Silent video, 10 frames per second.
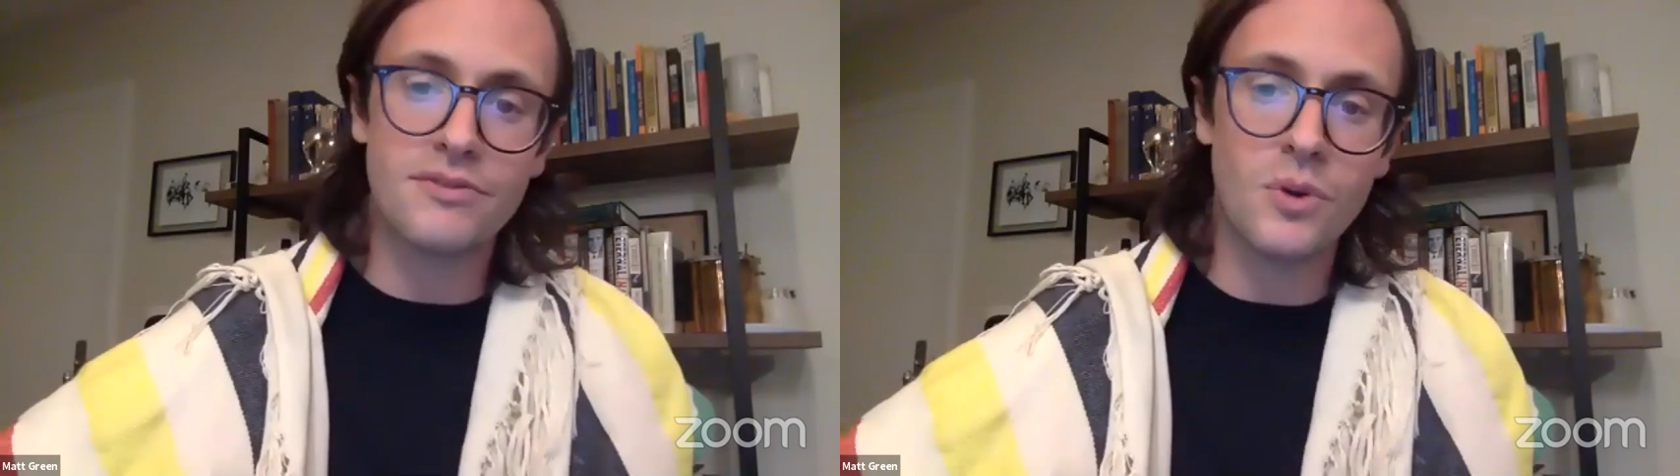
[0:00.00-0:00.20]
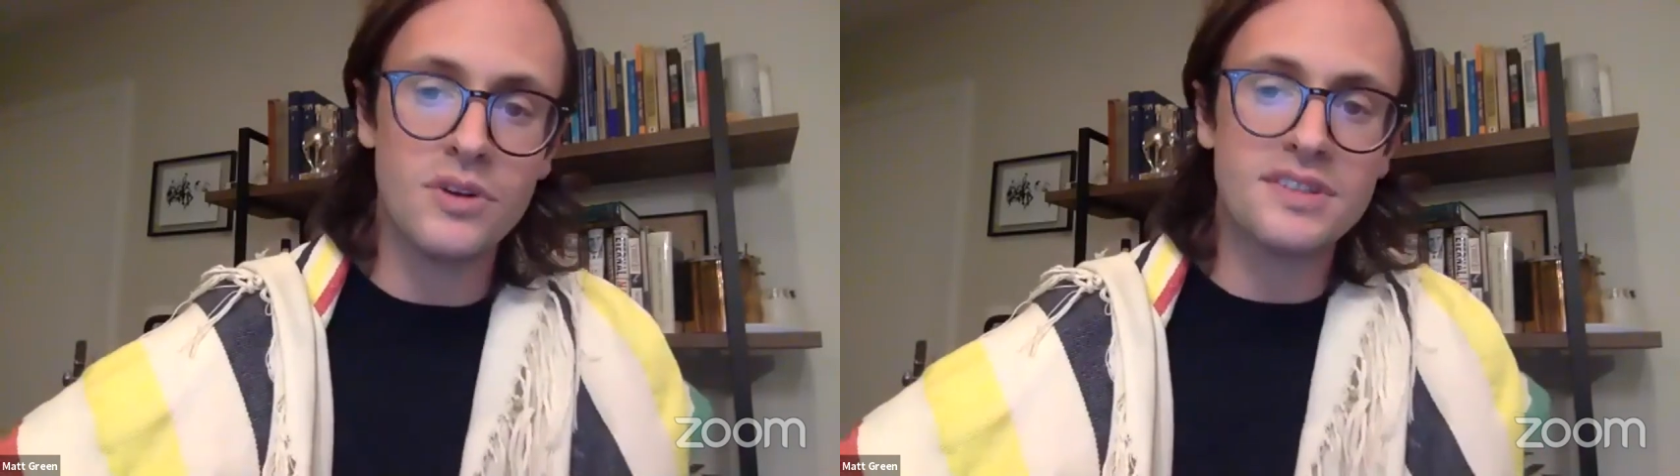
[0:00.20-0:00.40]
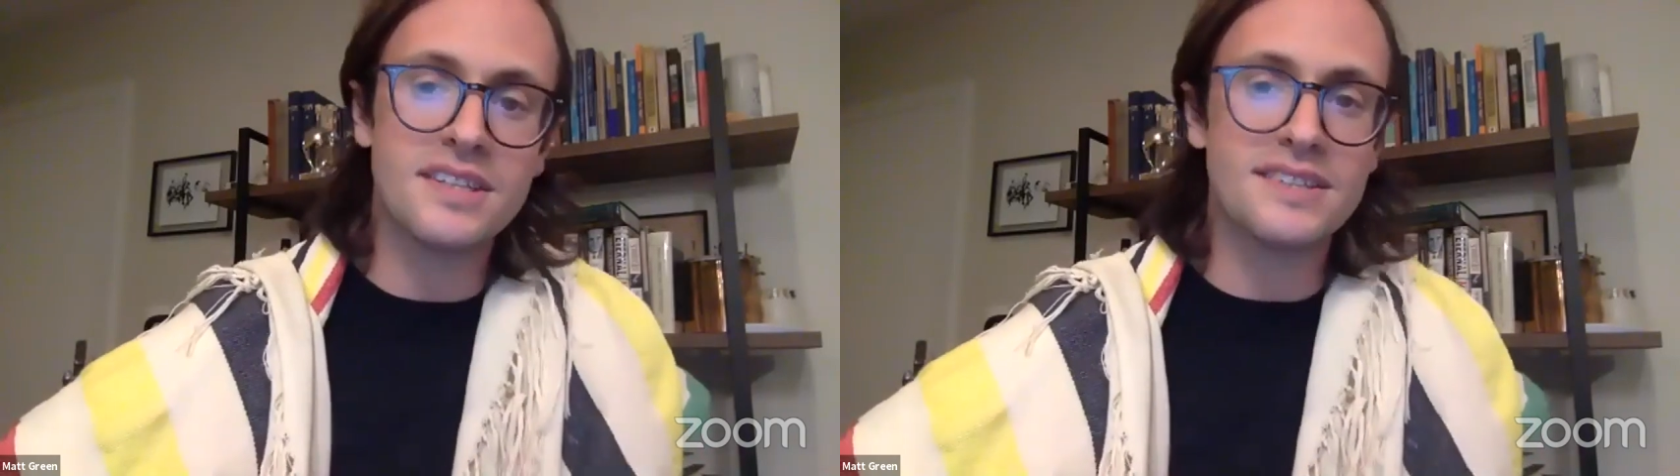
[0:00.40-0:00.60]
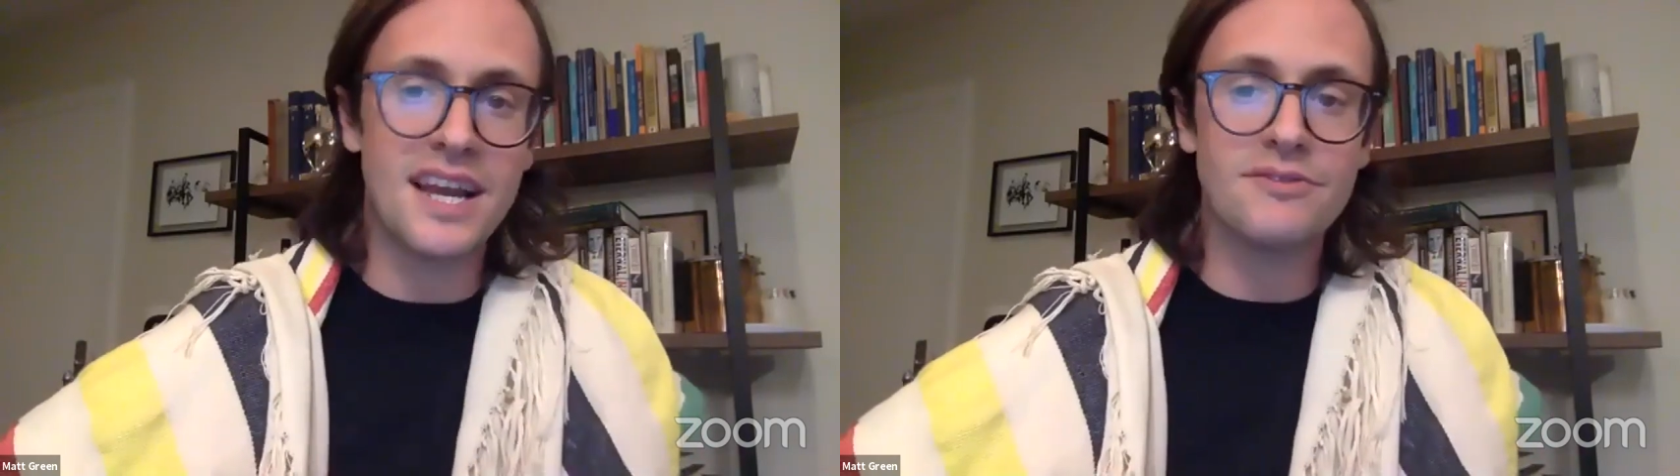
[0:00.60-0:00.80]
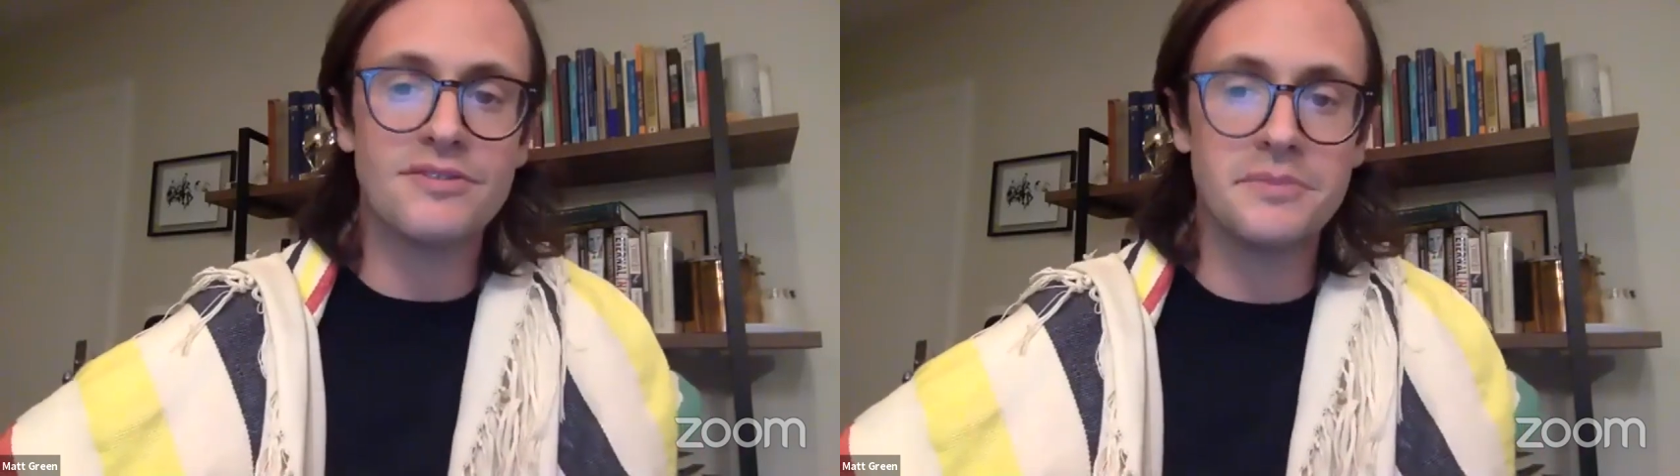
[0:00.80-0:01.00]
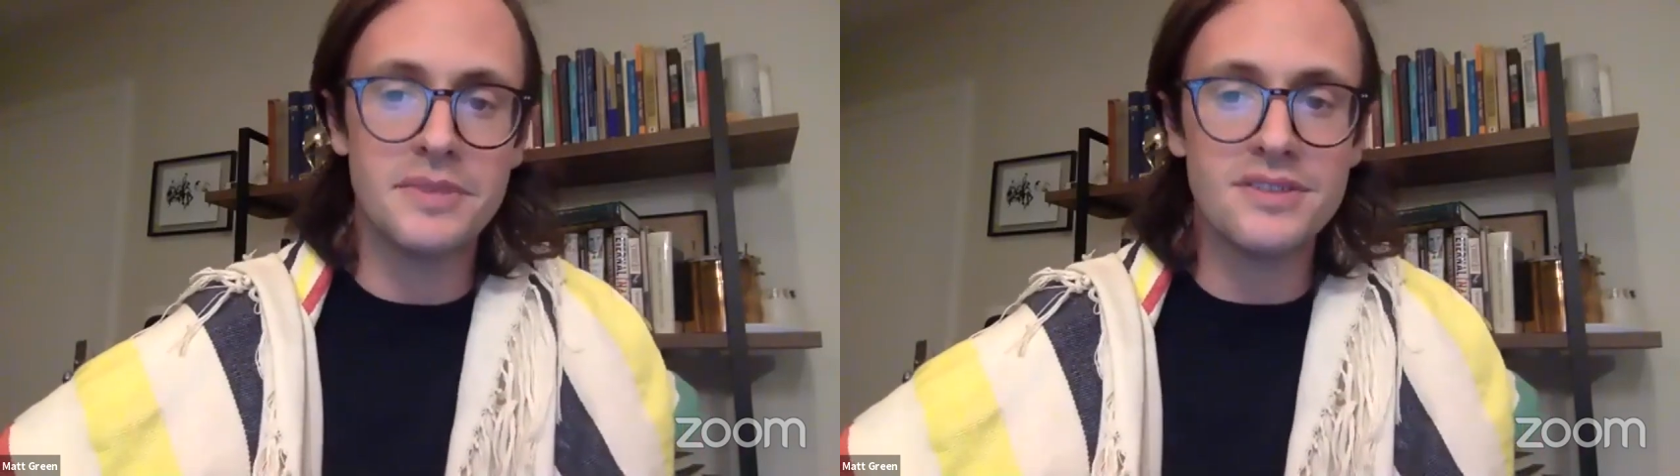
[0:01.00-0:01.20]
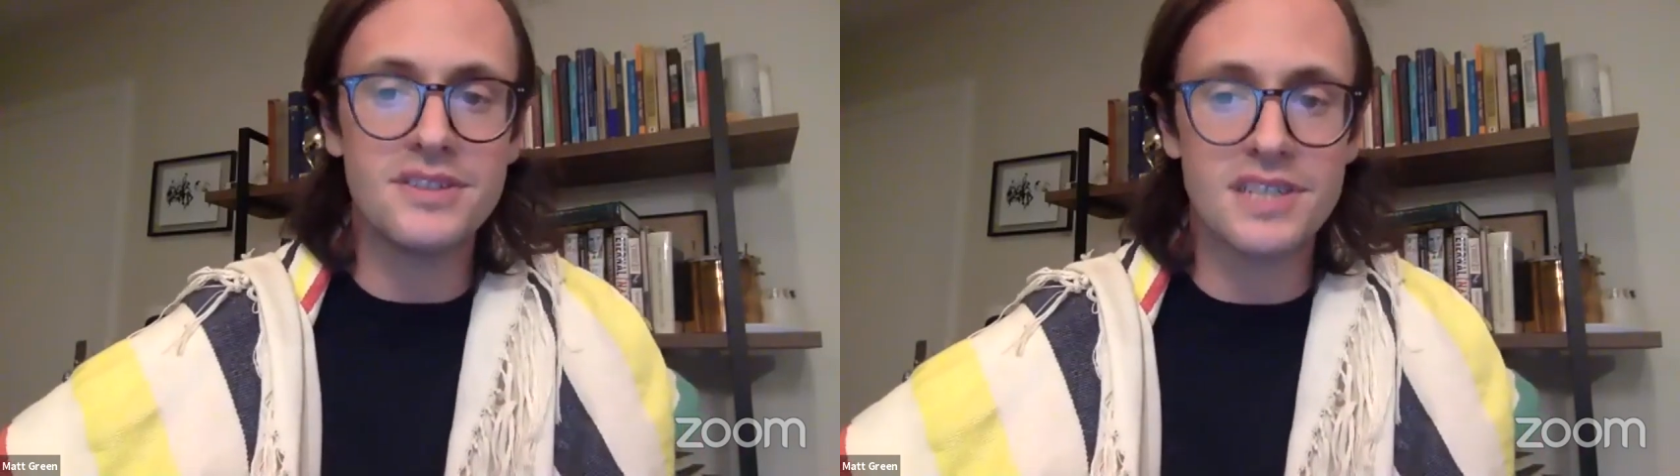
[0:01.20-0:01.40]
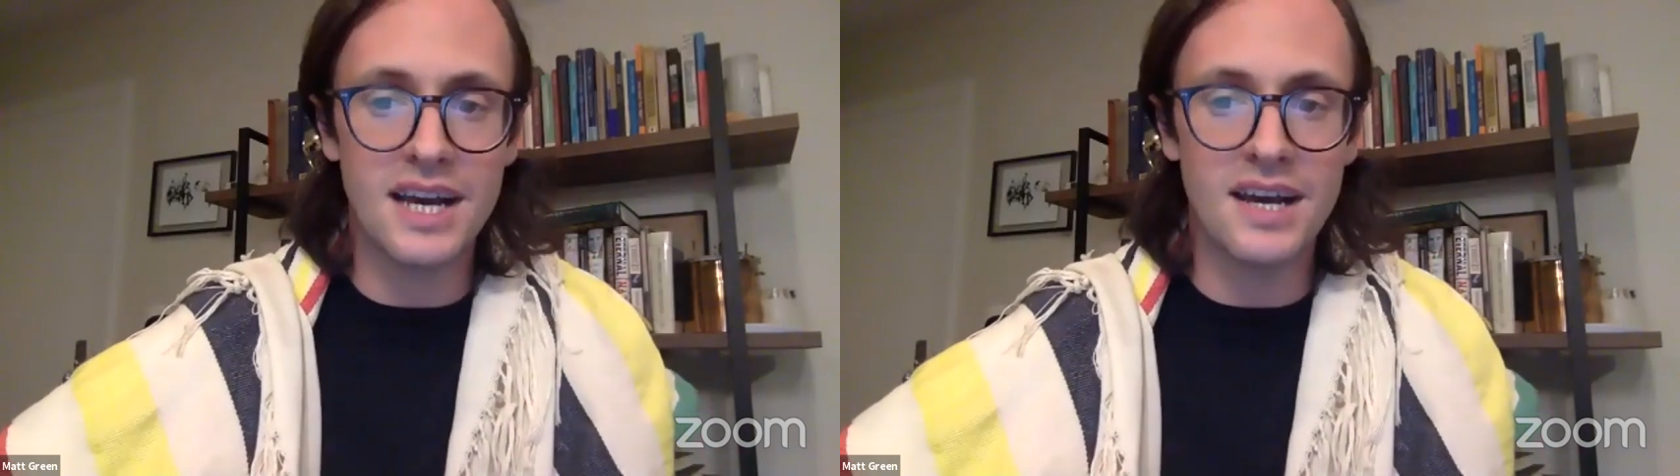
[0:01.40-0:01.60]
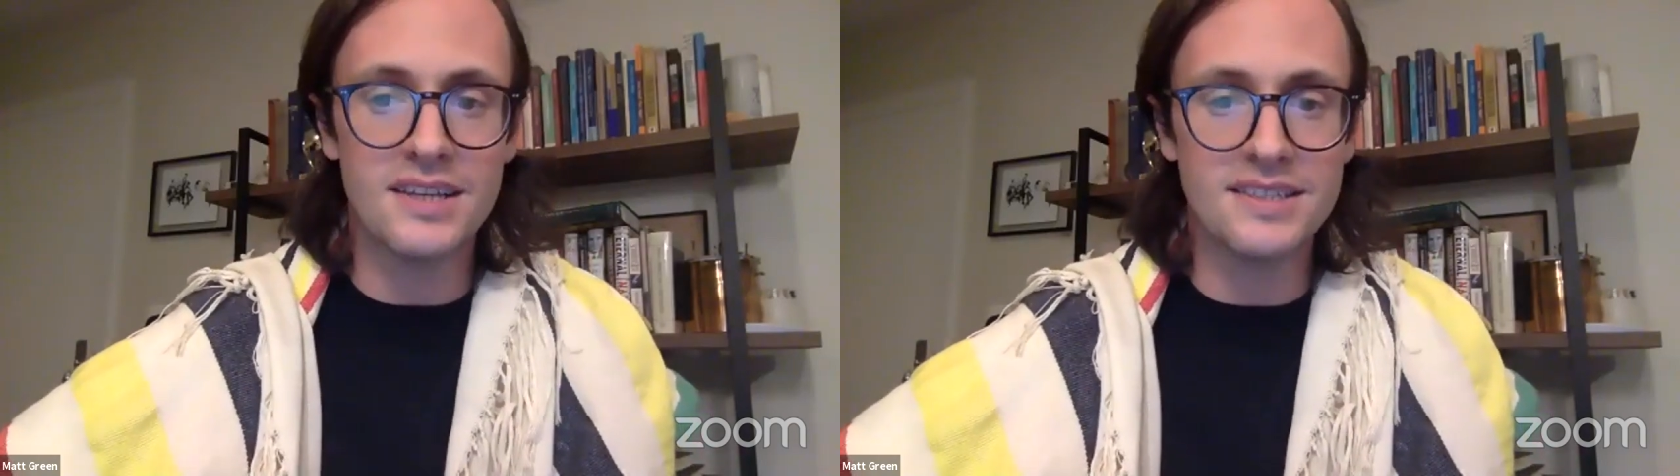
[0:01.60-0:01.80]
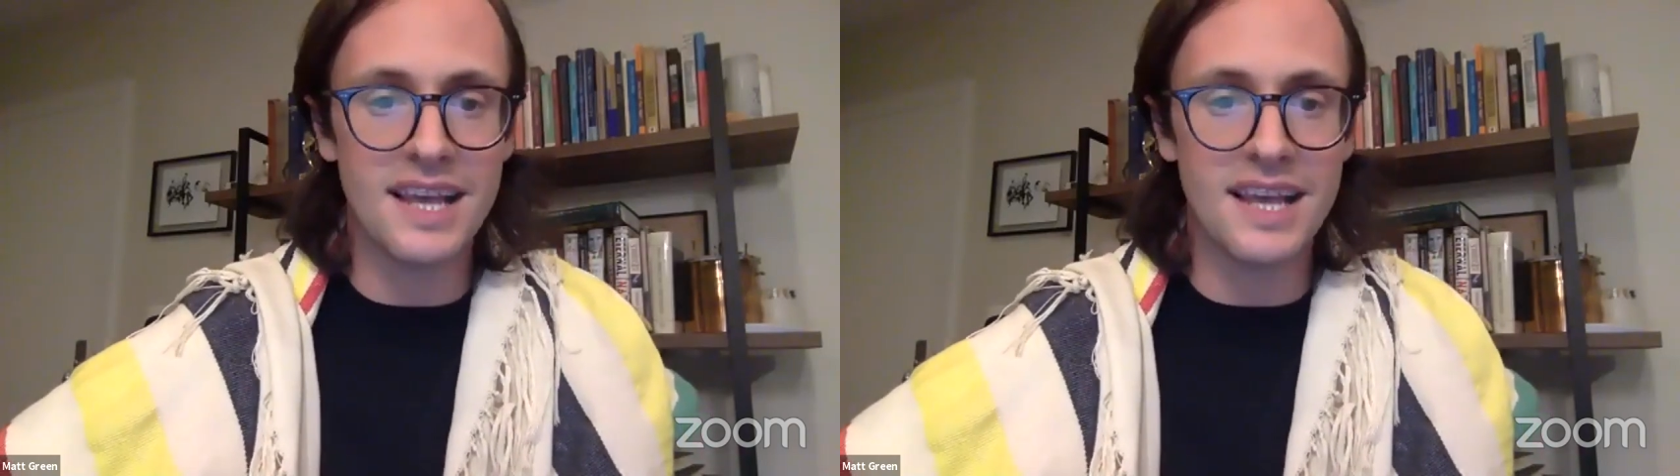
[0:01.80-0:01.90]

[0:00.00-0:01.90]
roles that sound familiar to us